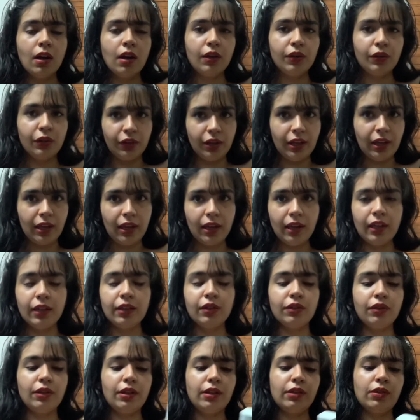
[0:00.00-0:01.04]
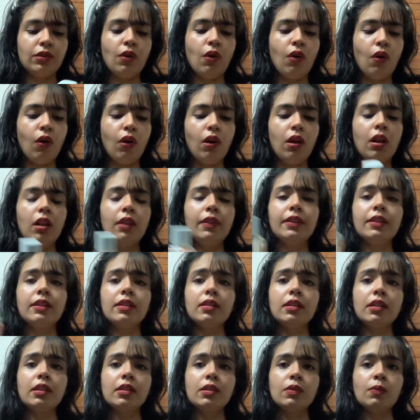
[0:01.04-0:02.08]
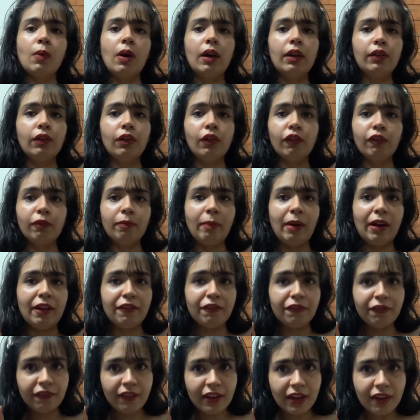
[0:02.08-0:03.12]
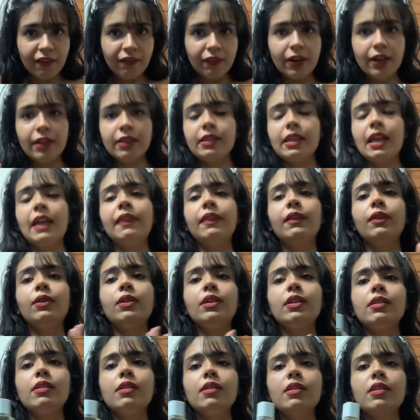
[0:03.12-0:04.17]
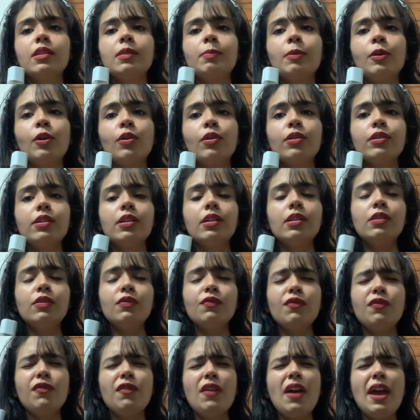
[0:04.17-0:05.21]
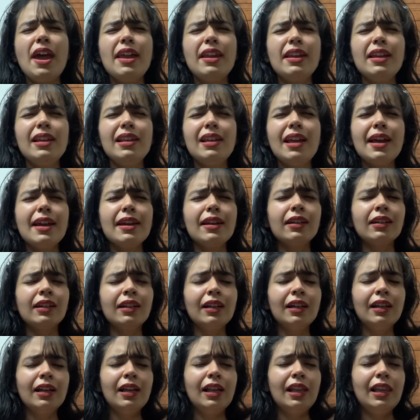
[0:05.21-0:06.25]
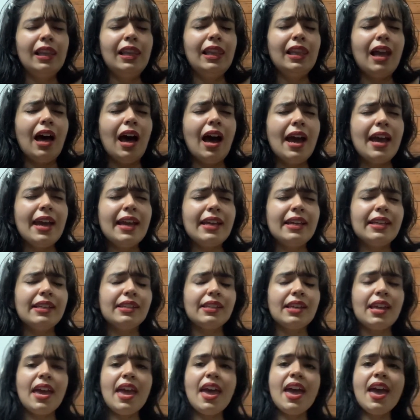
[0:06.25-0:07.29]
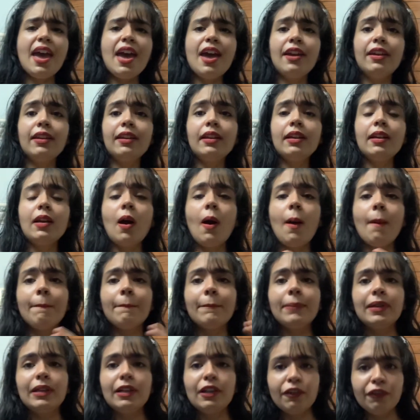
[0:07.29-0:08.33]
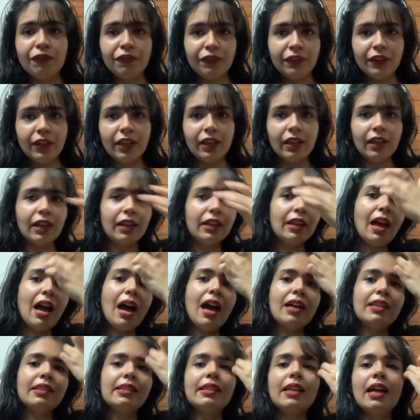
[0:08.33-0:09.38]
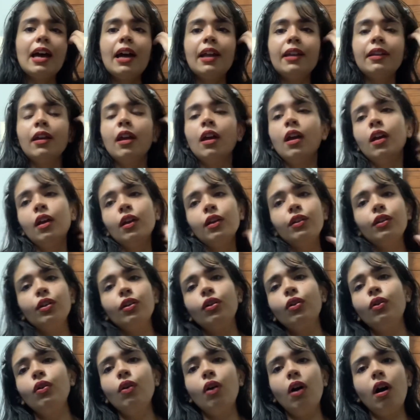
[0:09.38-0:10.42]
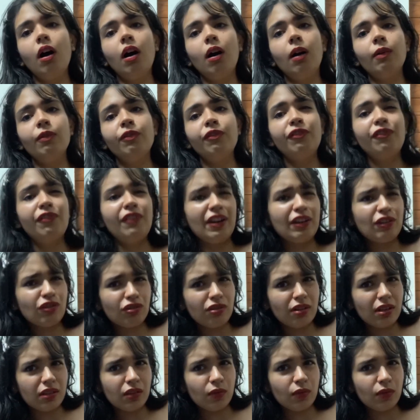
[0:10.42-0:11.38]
today in today's haul. This is one of my favorites, and the reason is because it's very like light, airy, uplifting. It has that, you know, freshness